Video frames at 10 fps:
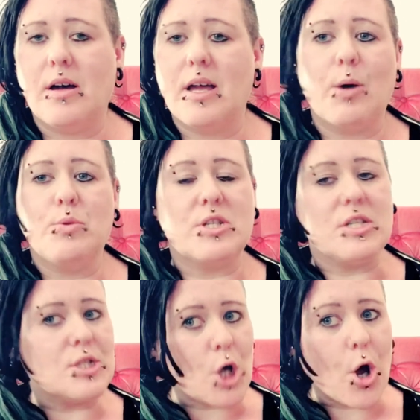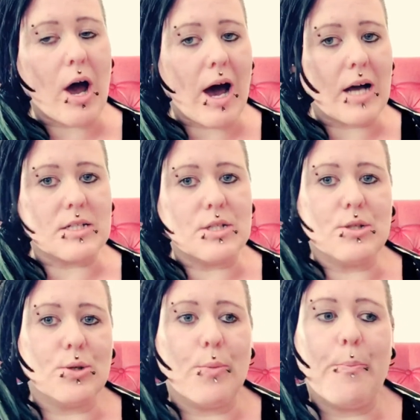it was just so hard to
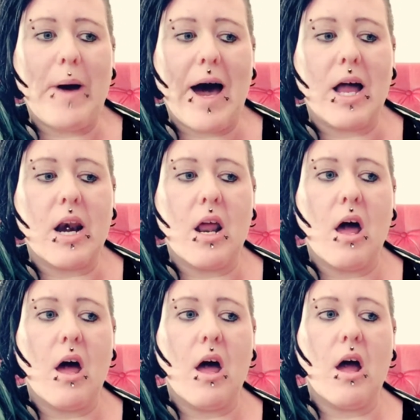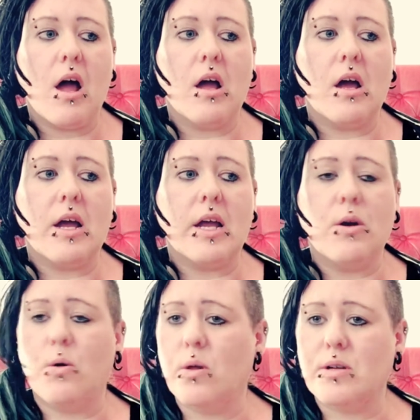do. But
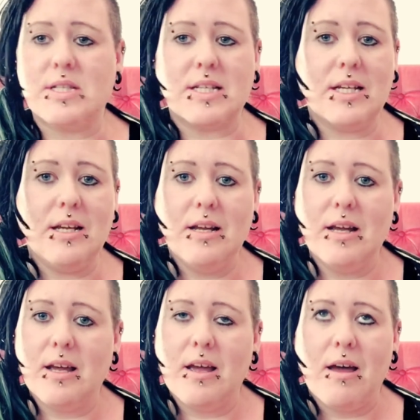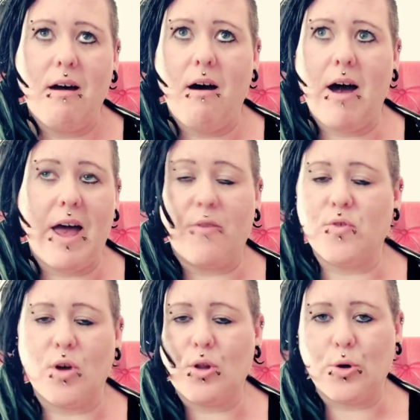in all honesty, I have
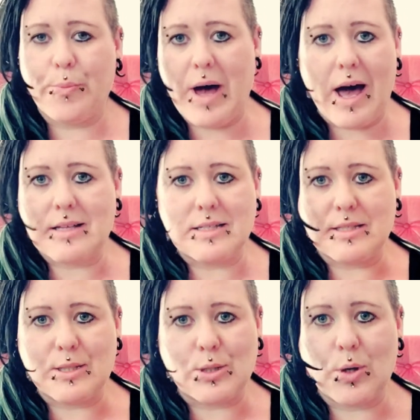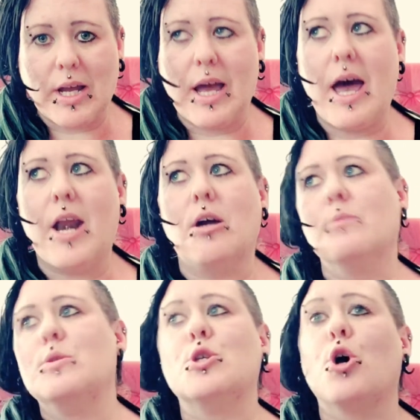not looked back since doing it, and I
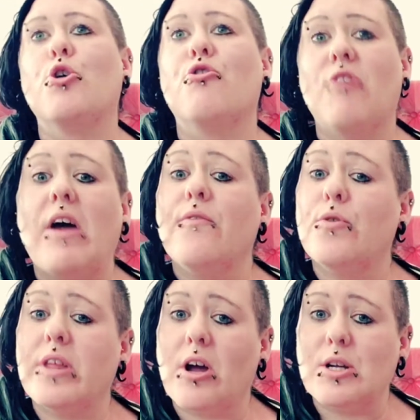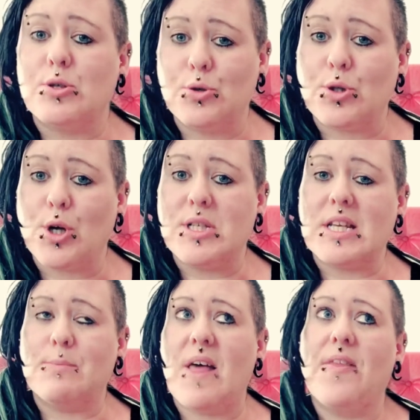am so grateful that I took those
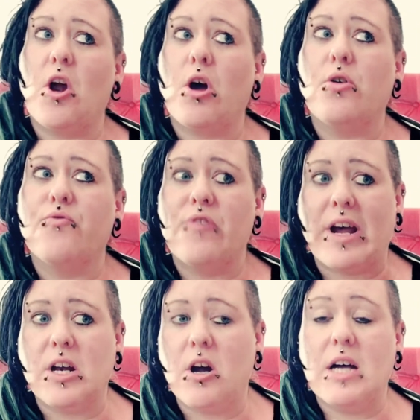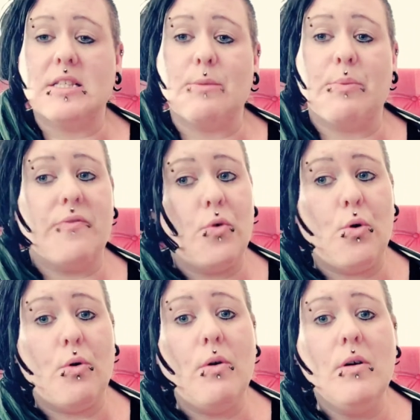steps and that I could recognize it
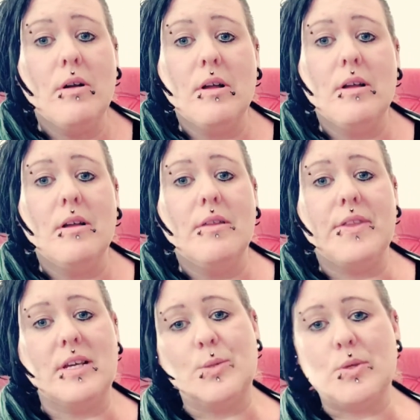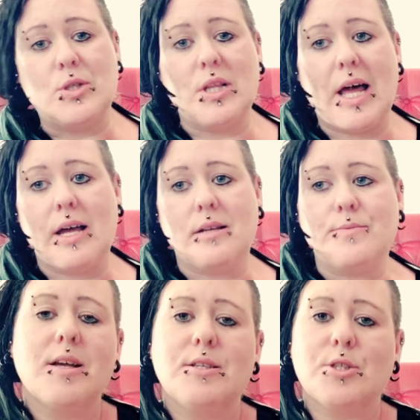before things were too late.
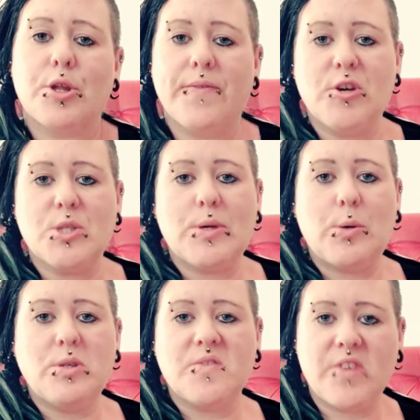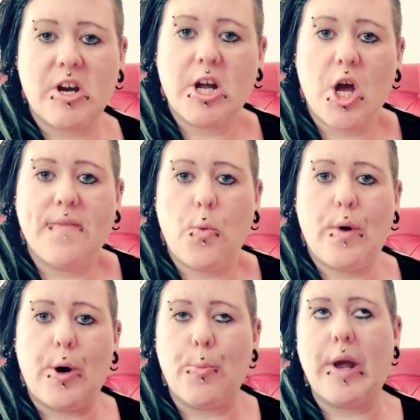So the first week was very
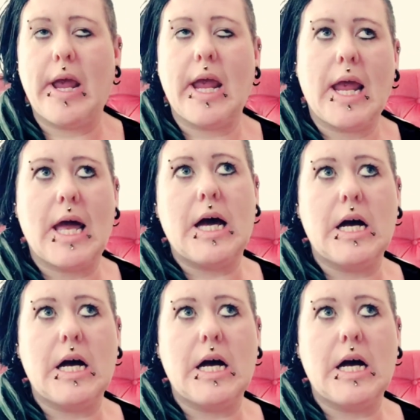overwhelming,